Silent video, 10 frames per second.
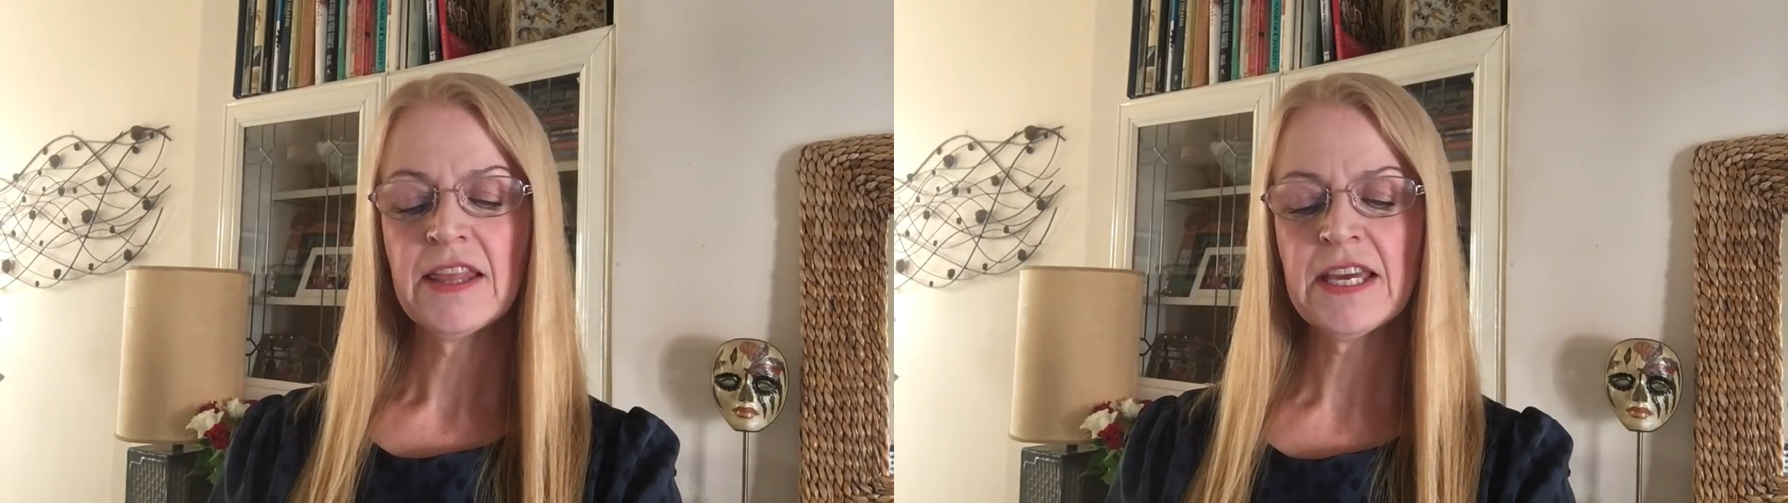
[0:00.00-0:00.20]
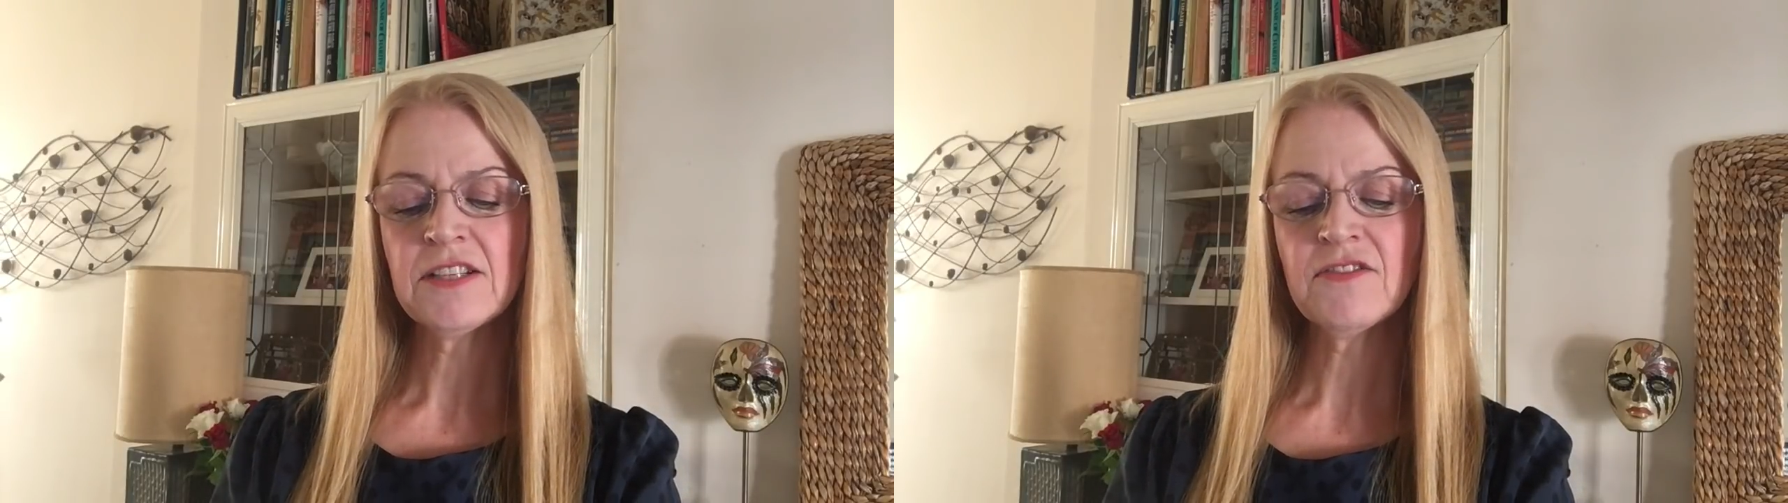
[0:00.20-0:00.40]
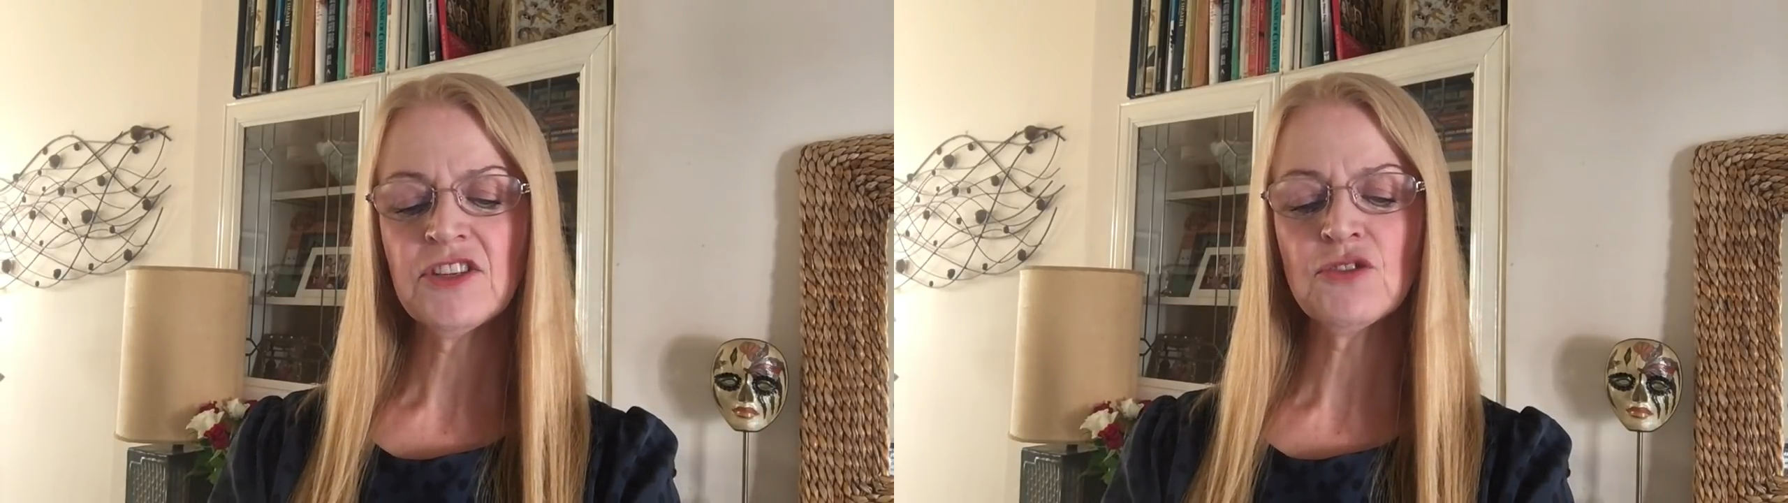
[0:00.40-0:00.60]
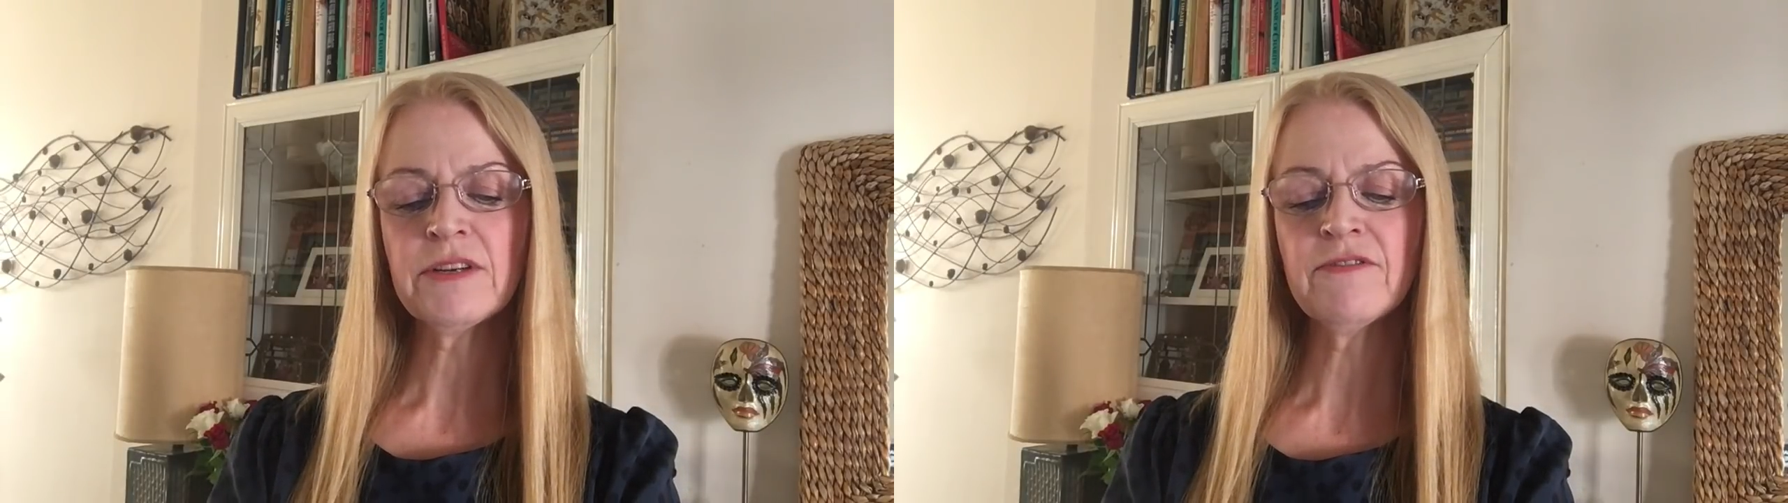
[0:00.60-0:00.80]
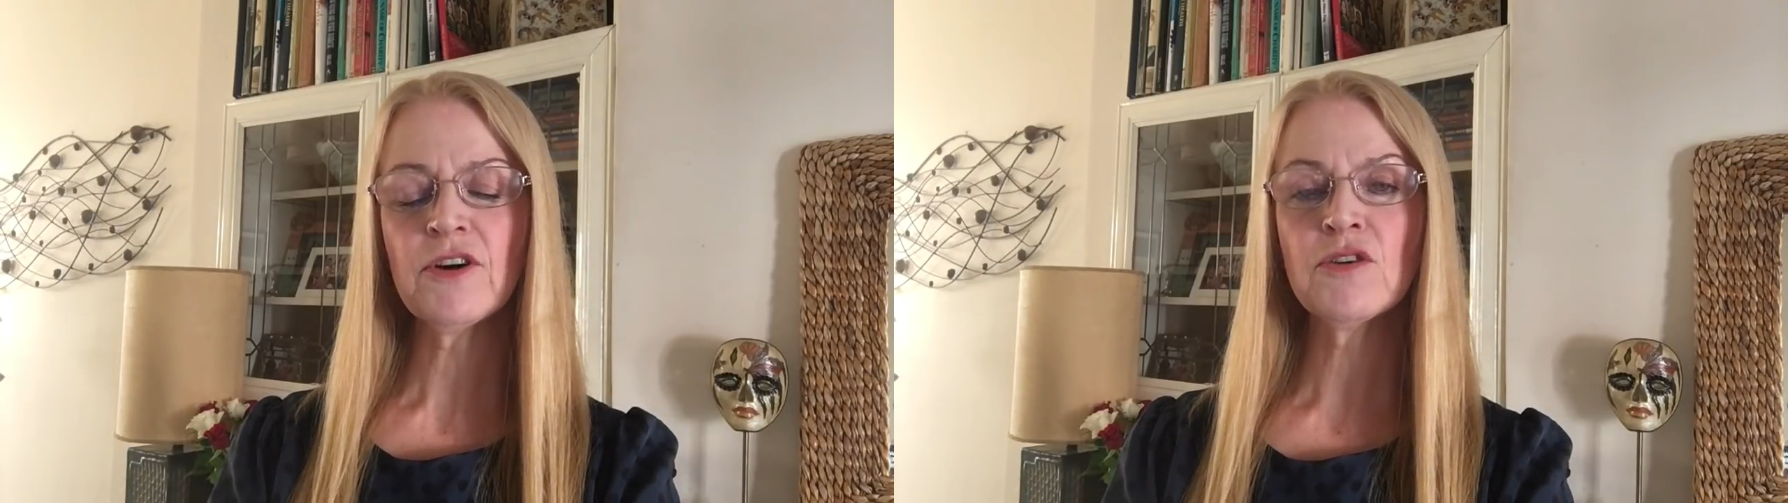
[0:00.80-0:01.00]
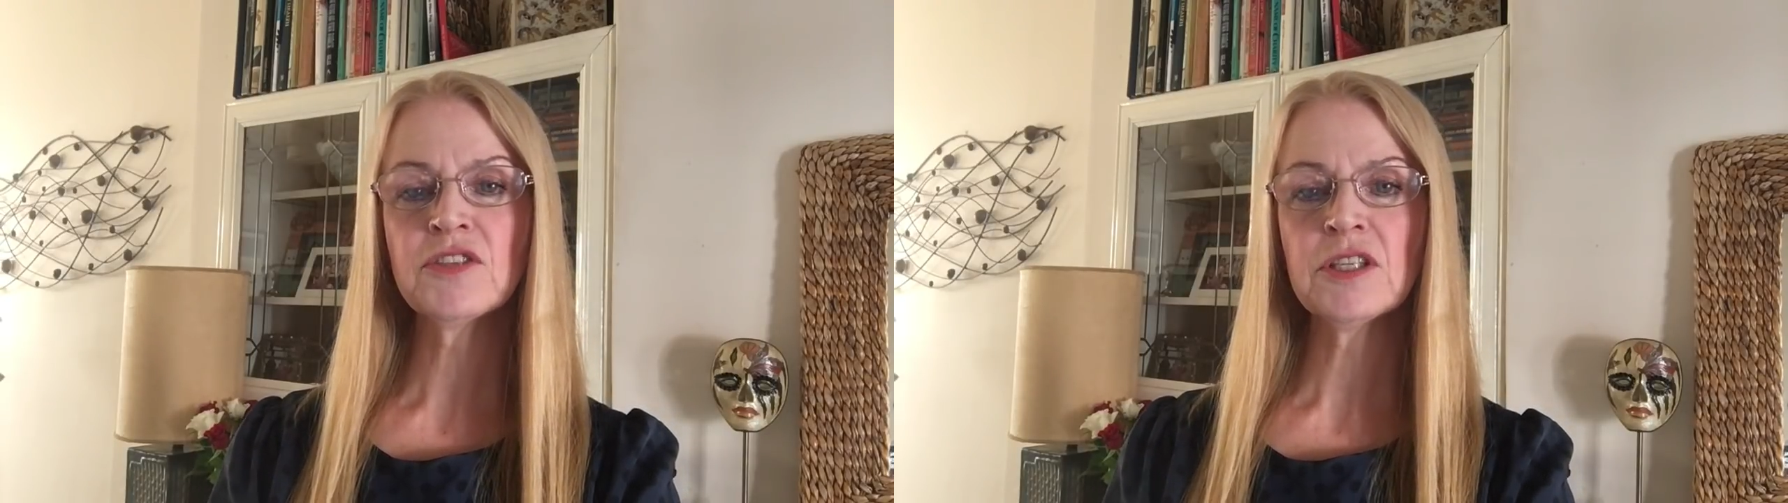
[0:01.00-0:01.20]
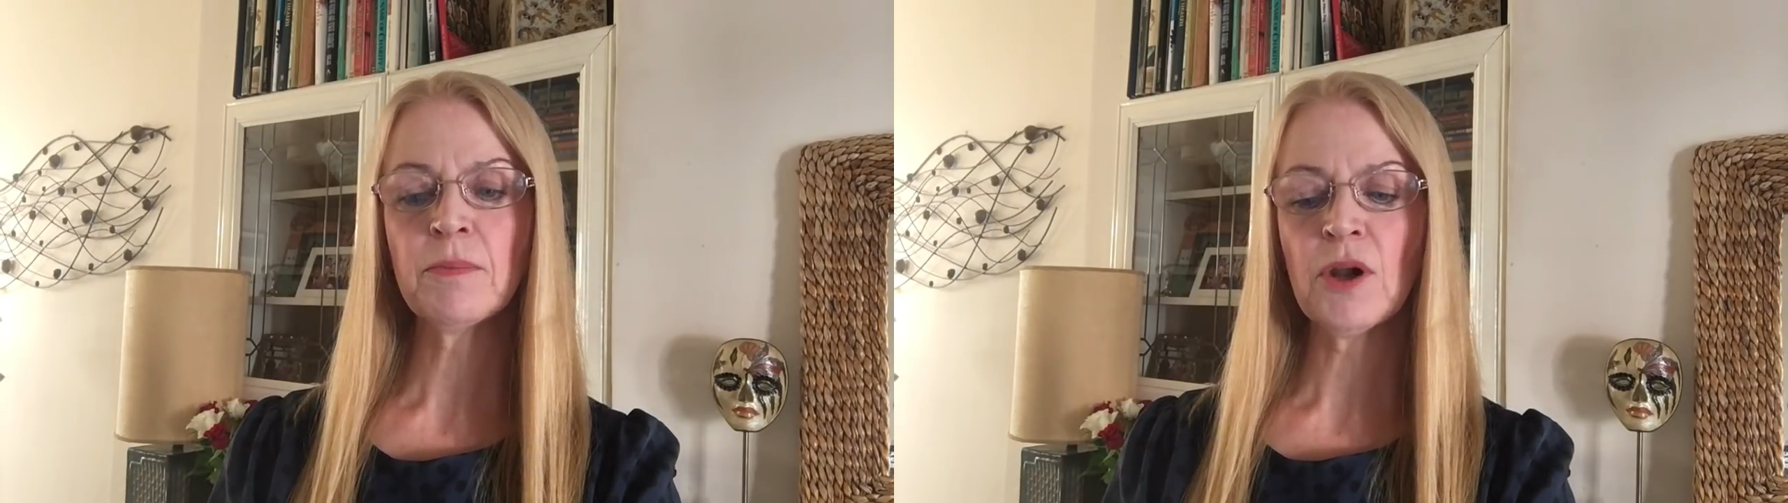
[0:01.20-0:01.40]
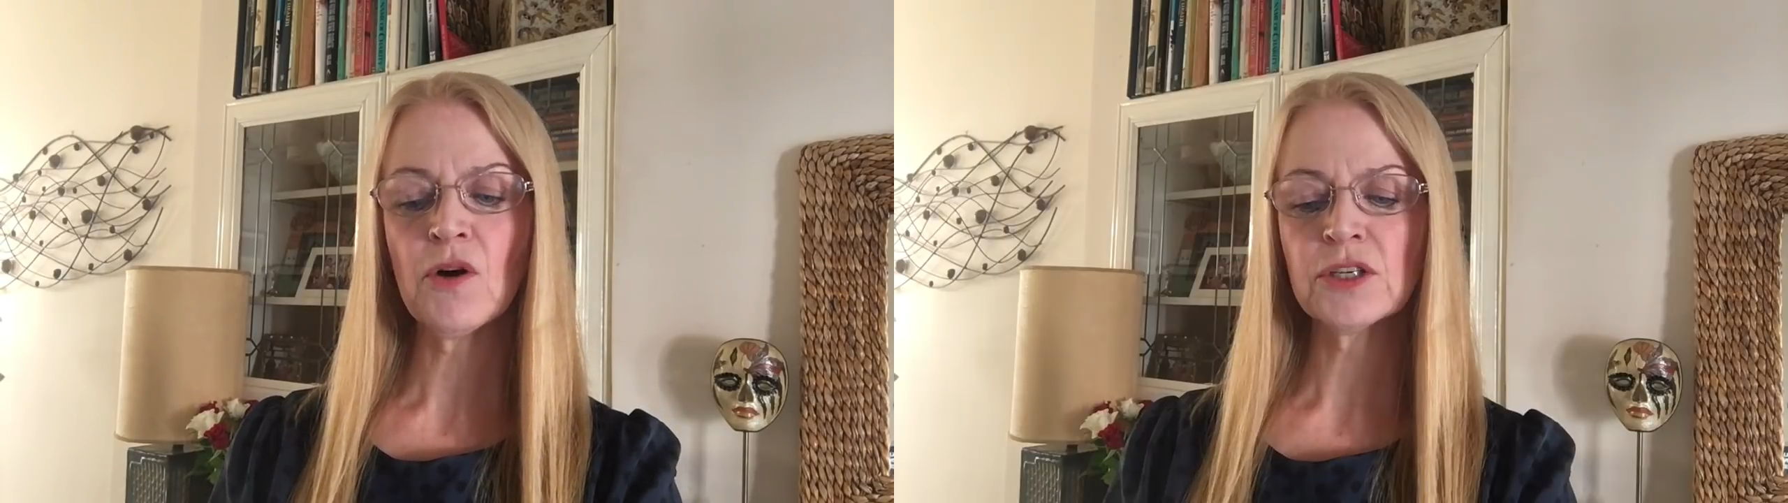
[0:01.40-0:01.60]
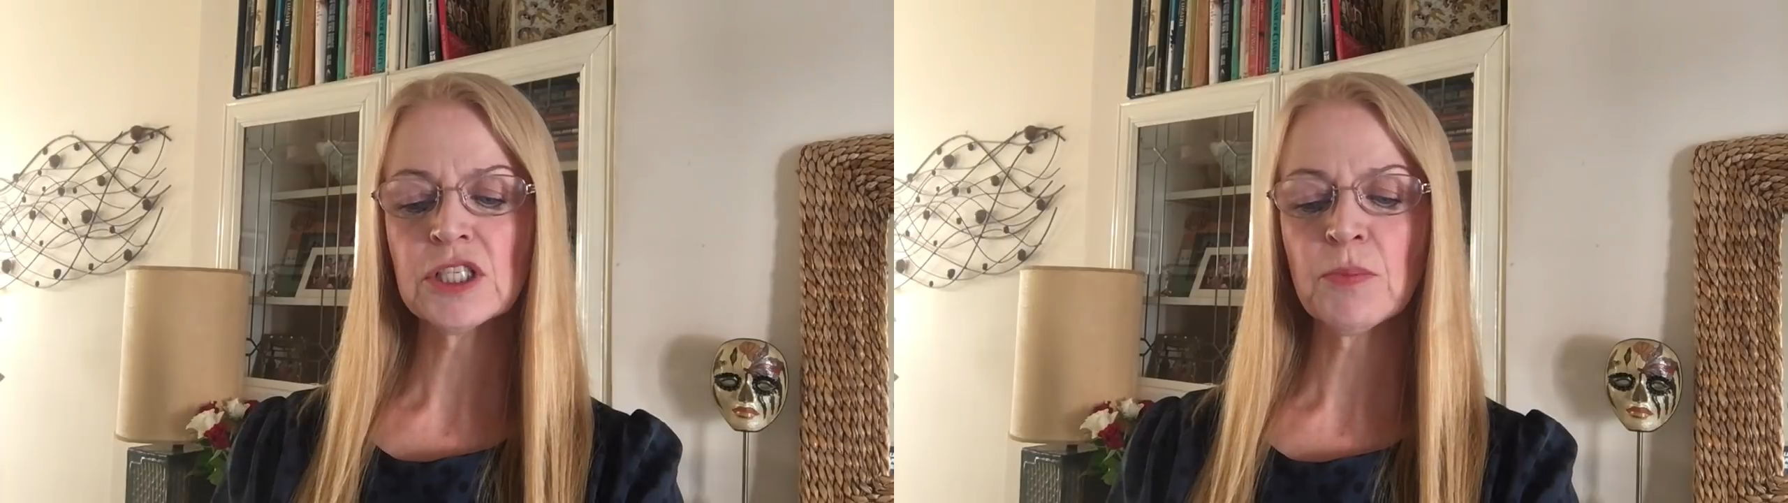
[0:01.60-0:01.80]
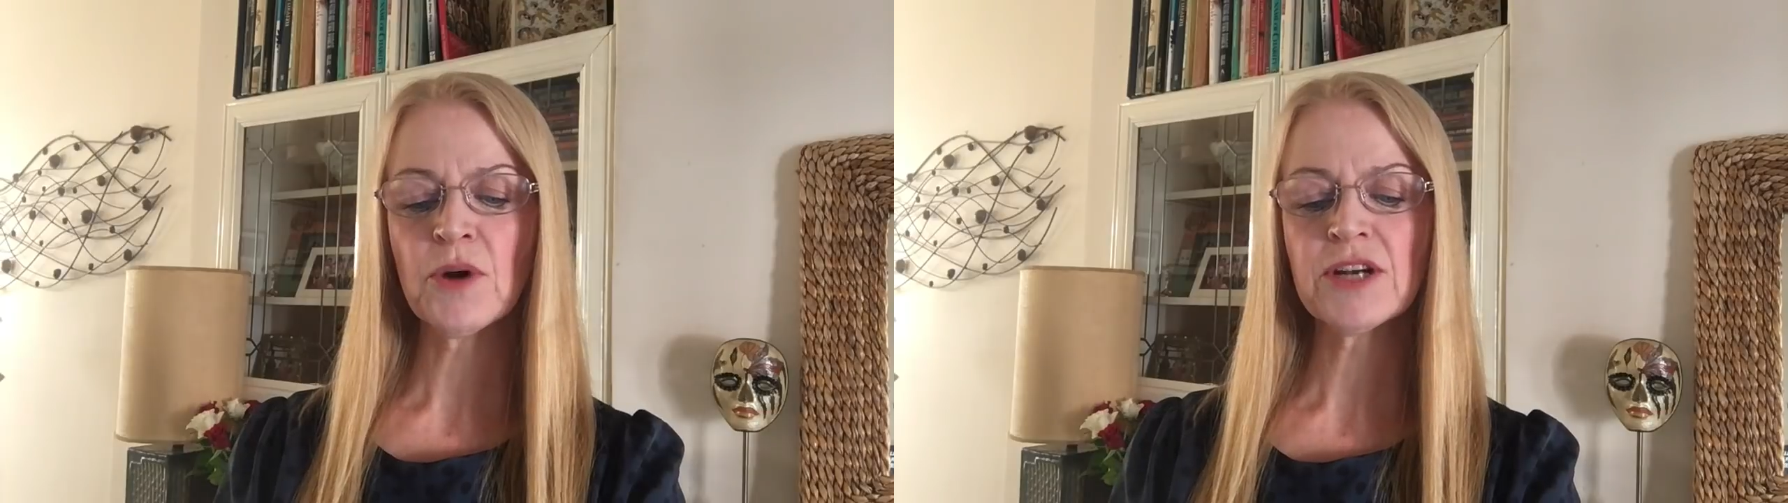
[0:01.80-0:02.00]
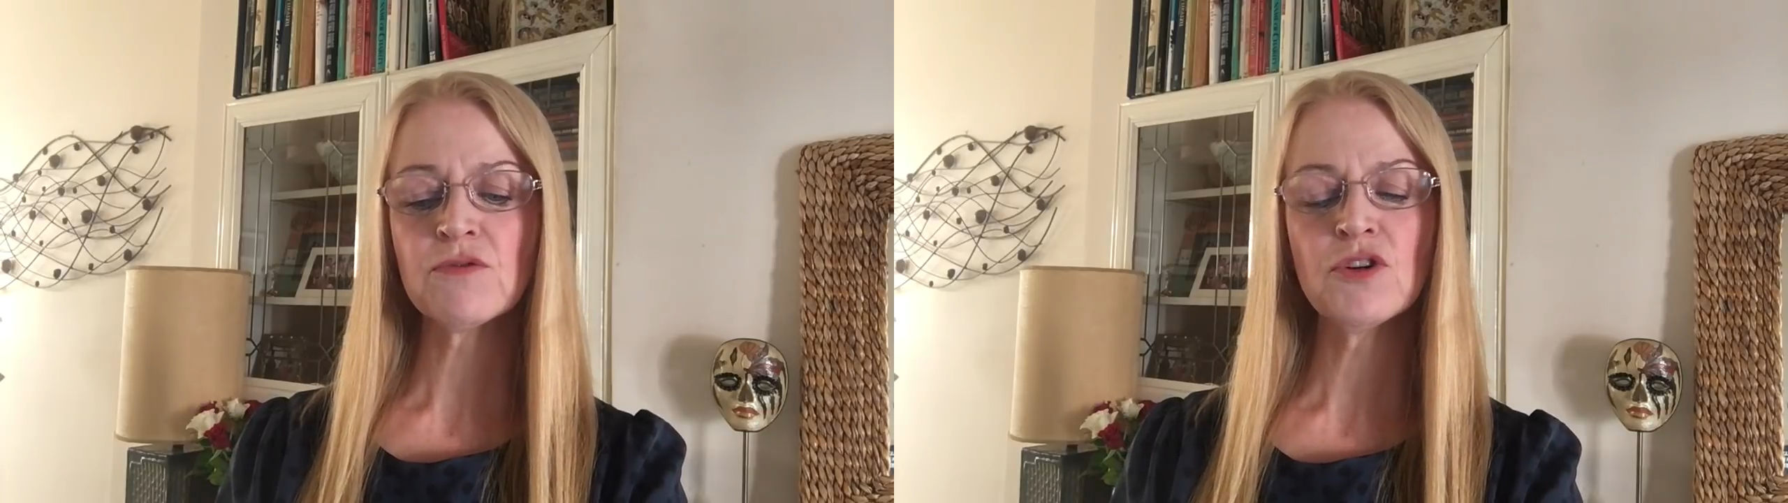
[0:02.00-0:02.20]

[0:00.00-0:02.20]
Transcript: The individual involved in the blog spread